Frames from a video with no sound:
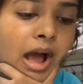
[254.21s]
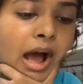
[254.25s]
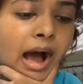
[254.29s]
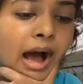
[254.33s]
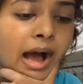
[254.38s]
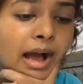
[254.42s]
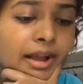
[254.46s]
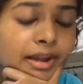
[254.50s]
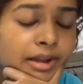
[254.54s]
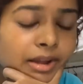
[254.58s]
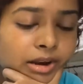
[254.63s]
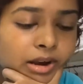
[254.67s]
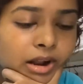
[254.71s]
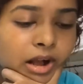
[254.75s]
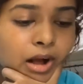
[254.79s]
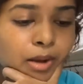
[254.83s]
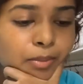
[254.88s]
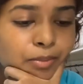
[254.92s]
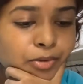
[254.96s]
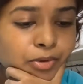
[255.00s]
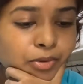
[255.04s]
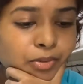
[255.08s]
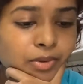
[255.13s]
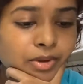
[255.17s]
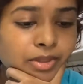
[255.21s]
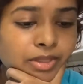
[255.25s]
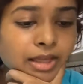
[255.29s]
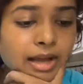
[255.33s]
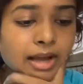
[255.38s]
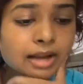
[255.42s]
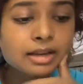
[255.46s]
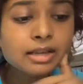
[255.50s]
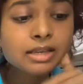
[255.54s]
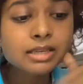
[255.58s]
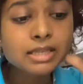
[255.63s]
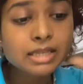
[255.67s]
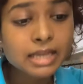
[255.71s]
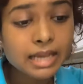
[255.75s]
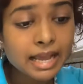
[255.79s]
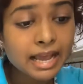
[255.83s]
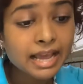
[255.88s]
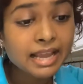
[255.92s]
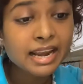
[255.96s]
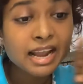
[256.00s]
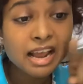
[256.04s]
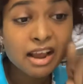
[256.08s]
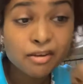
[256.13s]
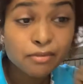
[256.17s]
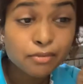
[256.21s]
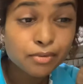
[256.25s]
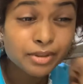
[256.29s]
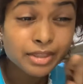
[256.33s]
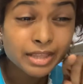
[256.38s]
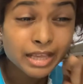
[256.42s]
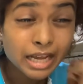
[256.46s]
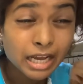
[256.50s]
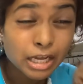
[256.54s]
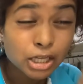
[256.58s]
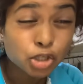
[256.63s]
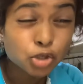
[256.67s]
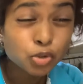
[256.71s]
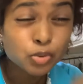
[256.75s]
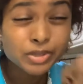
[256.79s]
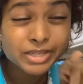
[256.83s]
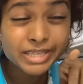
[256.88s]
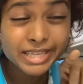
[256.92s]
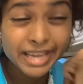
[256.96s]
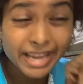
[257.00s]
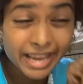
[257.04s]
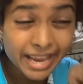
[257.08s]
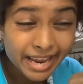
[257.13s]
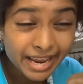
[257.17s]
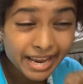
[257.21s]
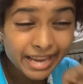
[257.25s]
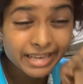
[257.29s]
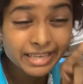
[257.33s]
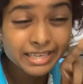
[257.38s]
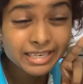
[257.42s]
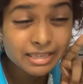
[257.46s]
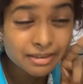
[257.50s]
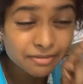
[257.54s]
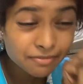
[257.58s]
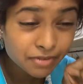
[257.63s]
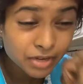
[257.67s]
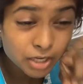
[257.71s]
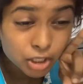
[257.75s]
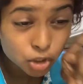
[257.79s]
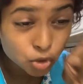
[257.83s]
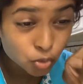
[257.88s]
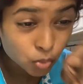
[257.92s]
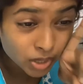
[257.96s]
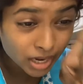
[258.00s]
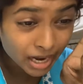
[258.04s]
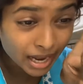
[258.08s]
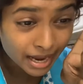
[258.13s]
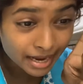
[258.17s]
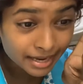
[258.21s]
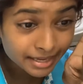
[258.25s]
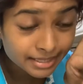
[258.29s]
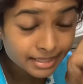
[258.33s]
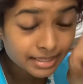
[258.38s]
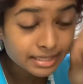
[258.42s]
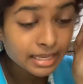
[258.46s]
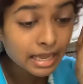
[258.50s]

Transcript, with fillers: I can help you with that because again, everything I do is individualized.